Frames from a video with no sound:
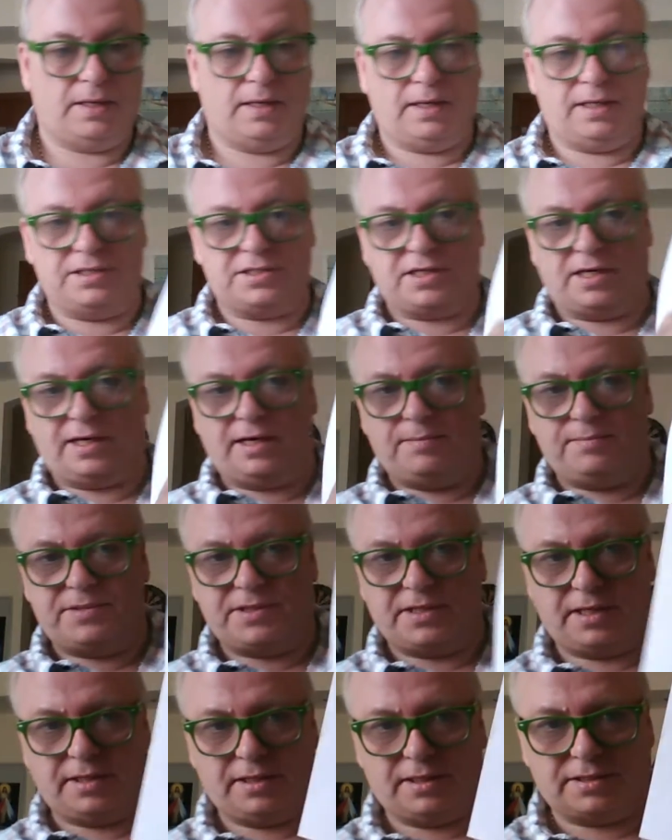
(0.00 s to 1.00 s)
and
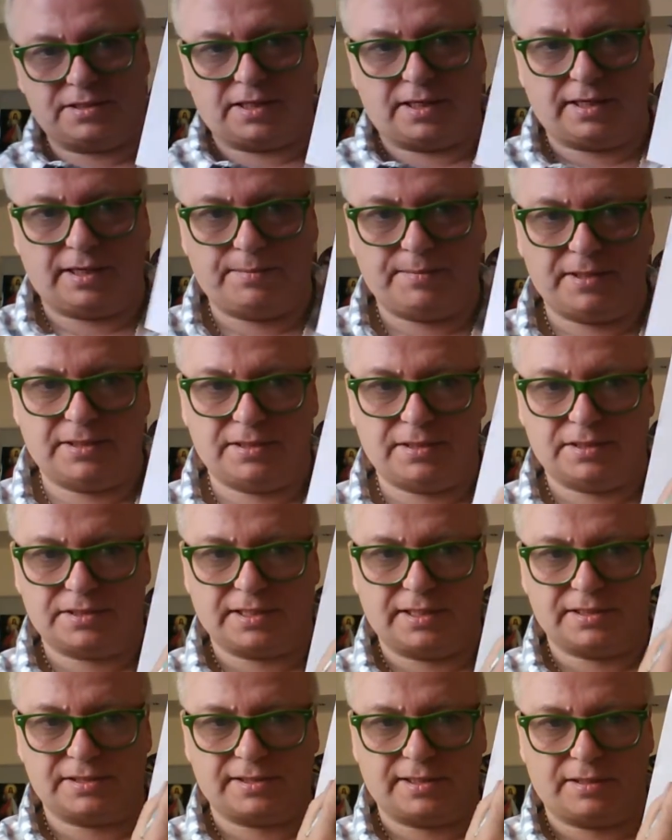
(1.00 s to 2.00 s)
it
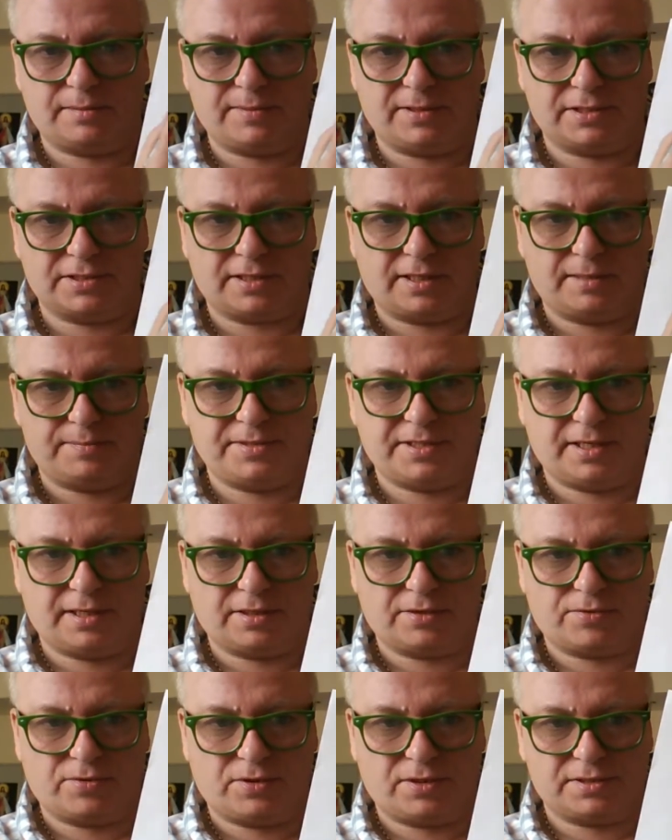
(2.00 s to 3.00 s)
takes a certain amount of time to get
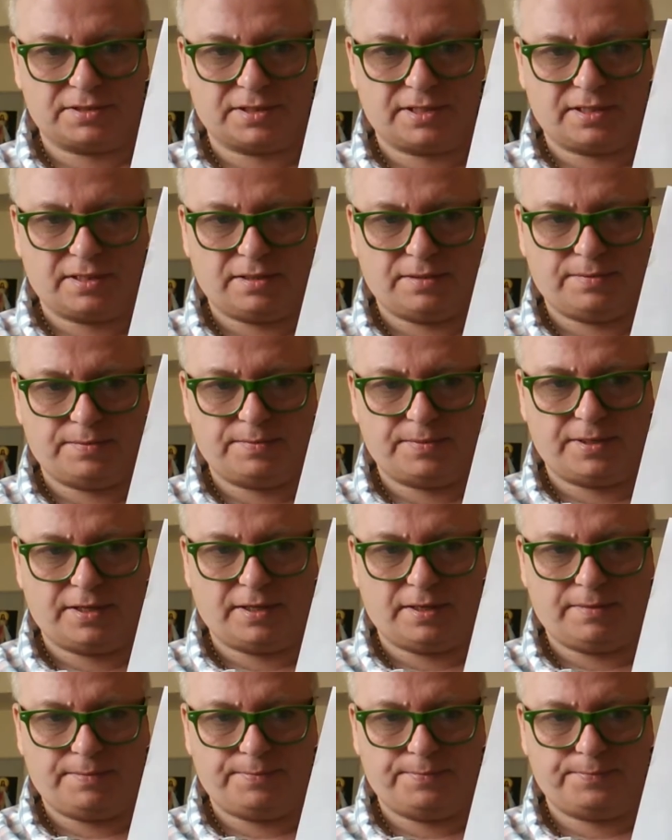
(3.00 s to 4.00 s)
across here,
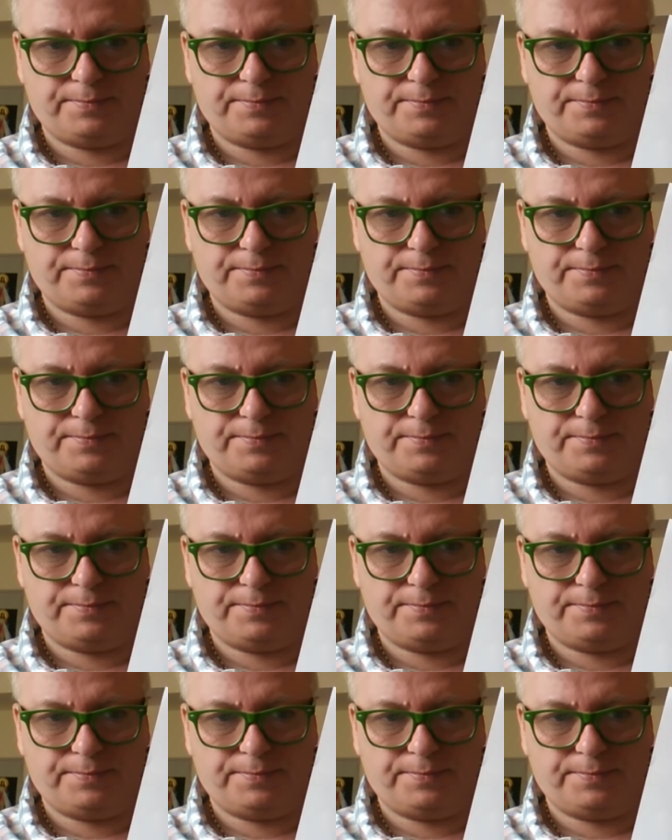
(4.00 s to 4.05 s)
yeah.